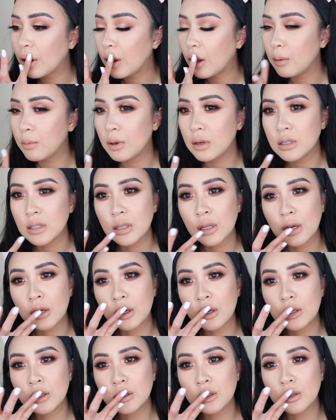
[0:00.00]
It makes it
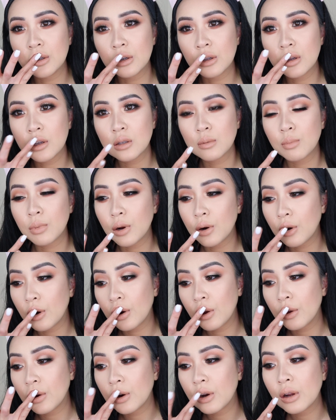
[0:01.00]
like easier to like spread
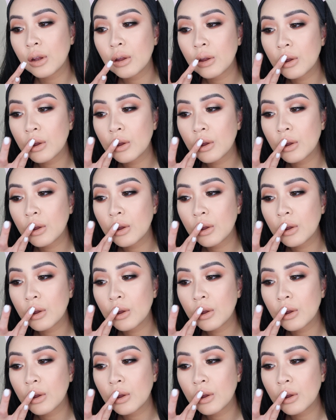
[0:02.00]
around.